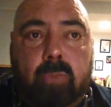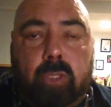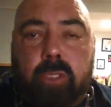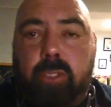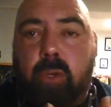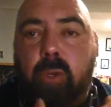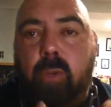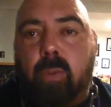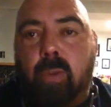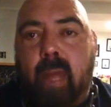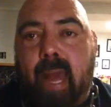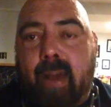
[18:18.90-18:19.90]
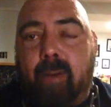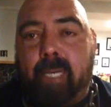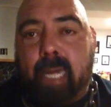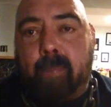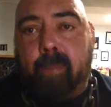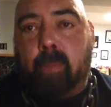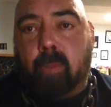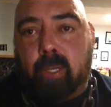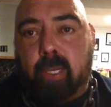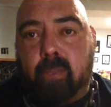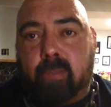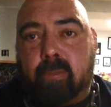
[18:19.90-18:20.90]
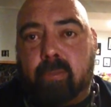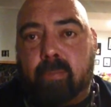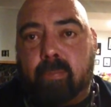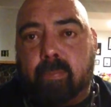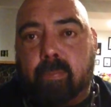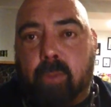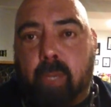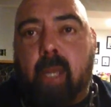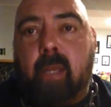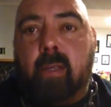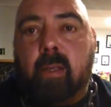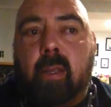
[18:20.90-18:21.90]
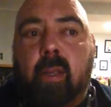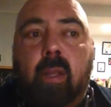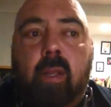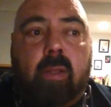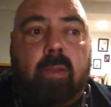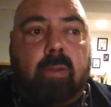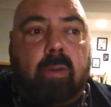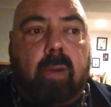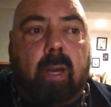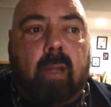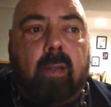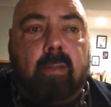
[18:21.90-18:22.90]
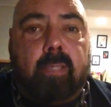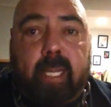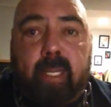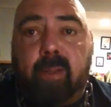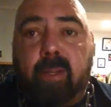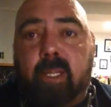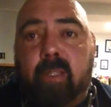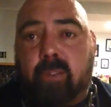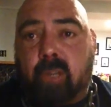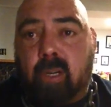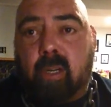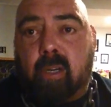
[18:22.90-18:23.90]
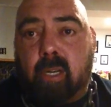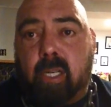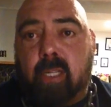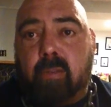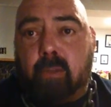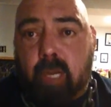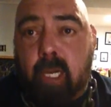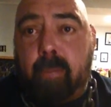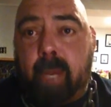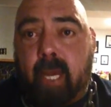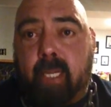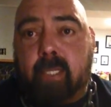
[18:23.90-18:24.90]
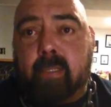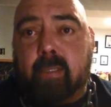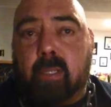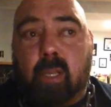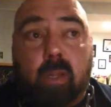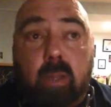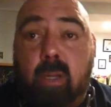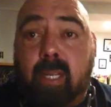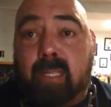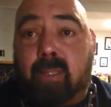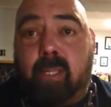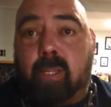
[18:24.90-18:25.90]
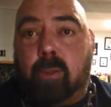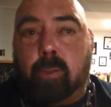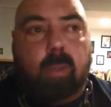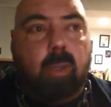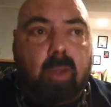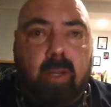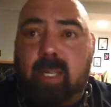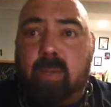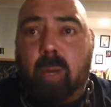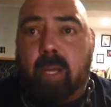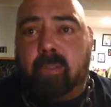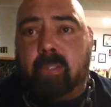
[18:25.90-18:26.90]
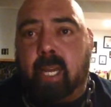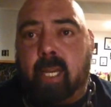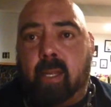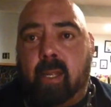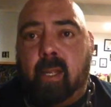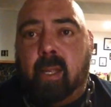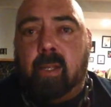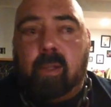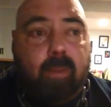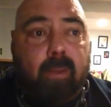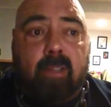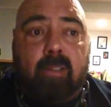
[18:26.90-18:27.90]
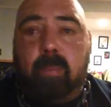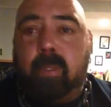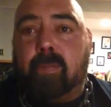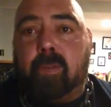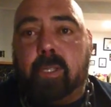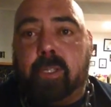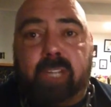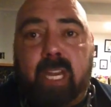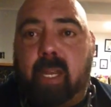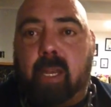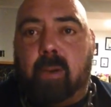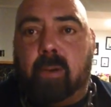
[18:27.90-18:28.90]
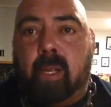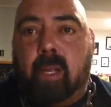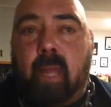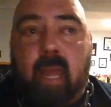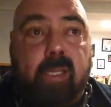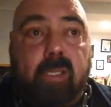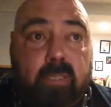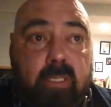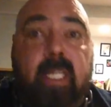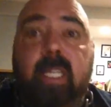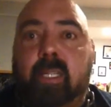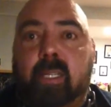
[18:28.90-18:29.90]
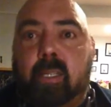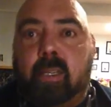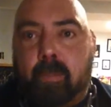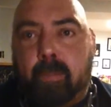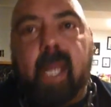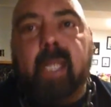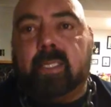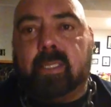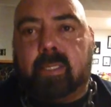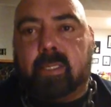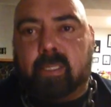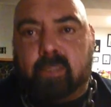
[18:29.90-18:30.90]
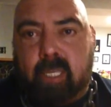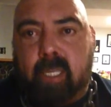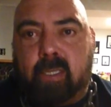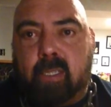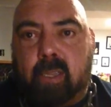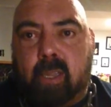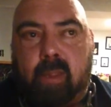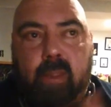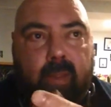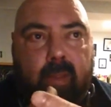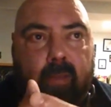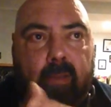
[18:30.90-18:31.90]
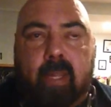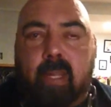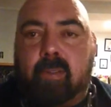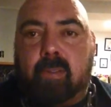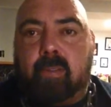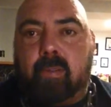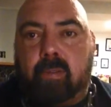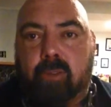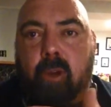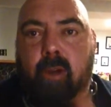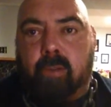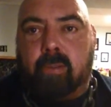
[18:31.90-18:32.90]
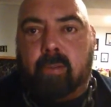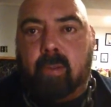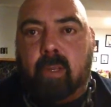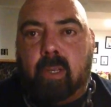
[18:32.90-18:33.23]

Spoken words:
to show you how adaptable it is. Okay? So take a look at it, start learning it, read about it, look at the cube, look at Westside, look at some different Ishiko, and you'll see the basis is in these charts.